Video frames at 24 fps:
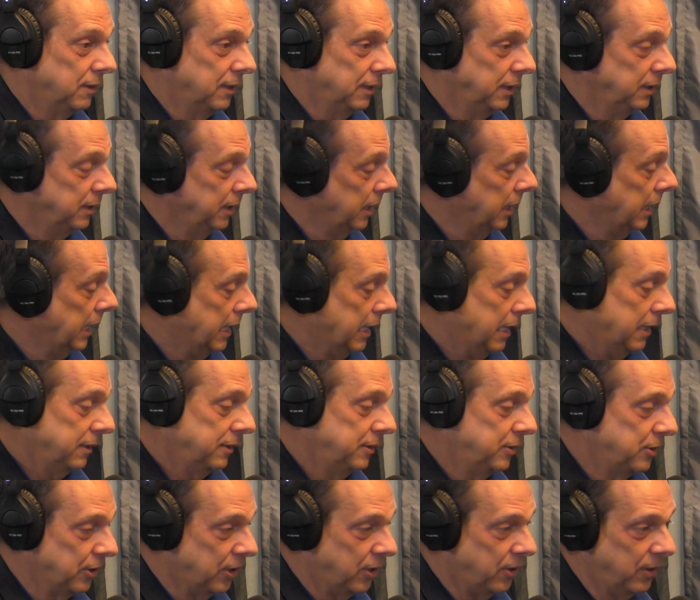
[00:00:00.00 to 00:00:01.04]
Yeah,
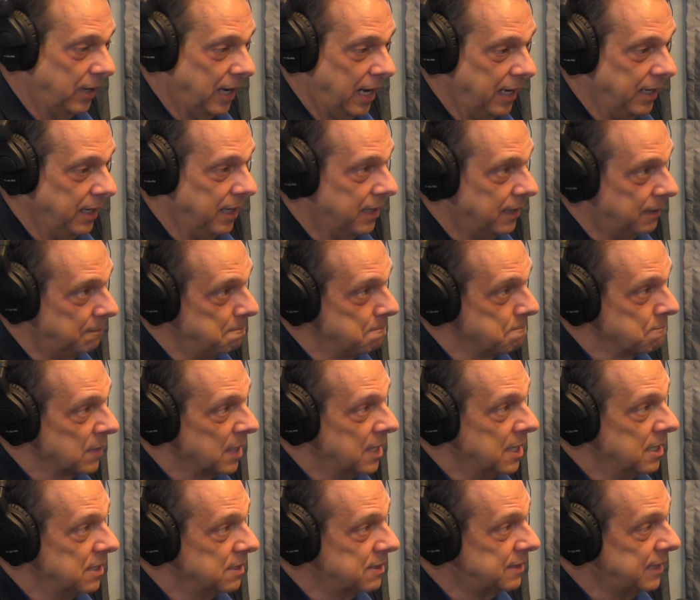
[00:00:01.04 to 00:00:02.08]
so I
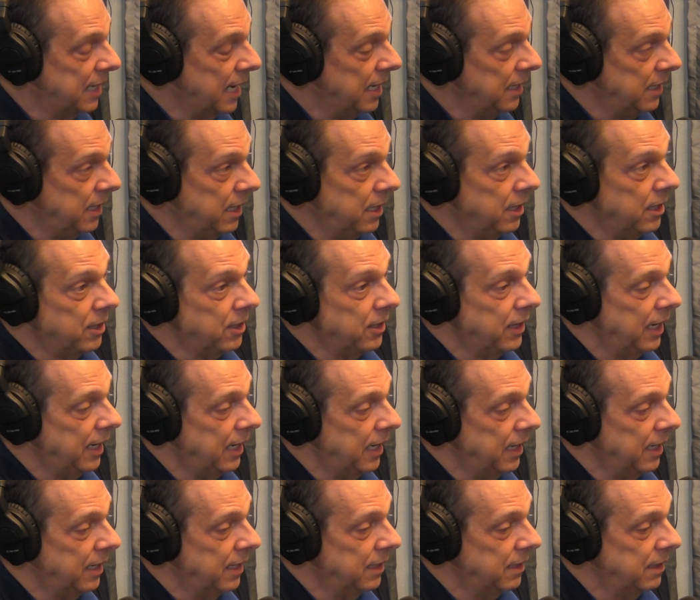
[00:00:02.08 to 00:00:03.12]
stayed here,
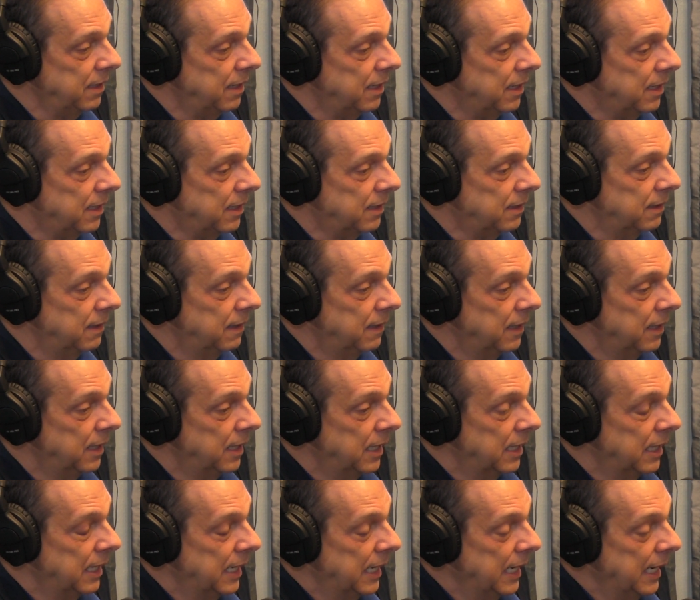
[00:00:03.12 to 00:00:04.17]
and
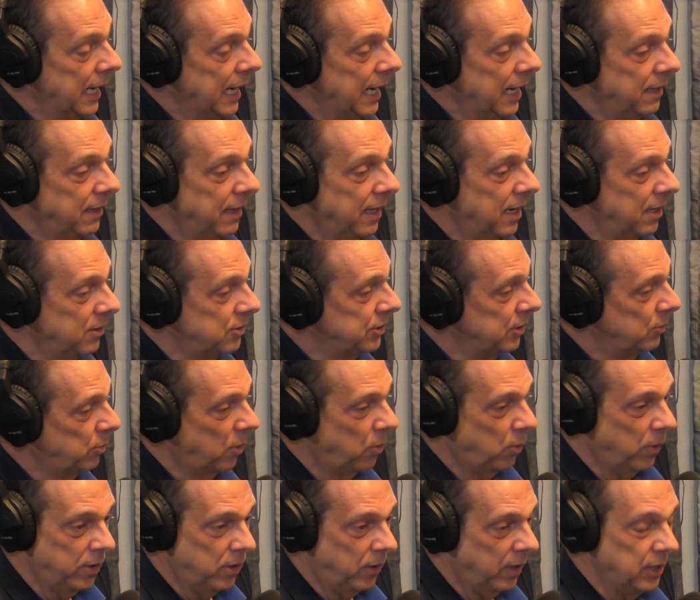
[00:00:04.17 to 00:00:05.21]
then I said, well,
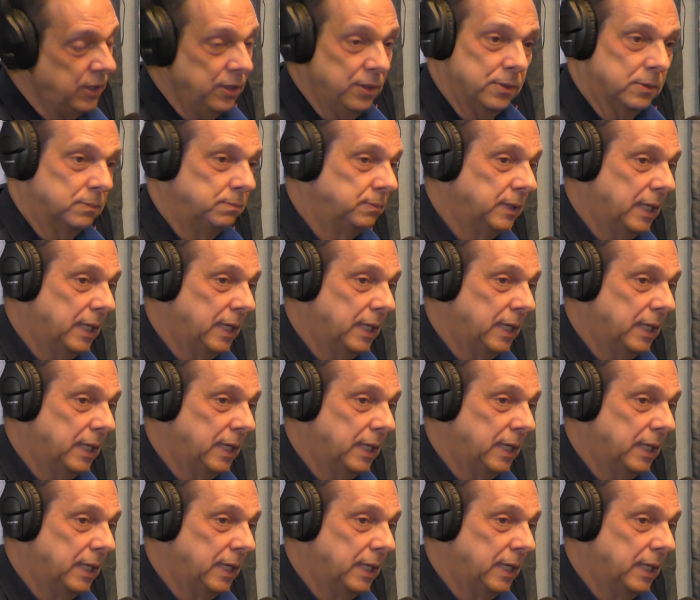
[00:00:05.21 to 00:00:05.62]
what do I do?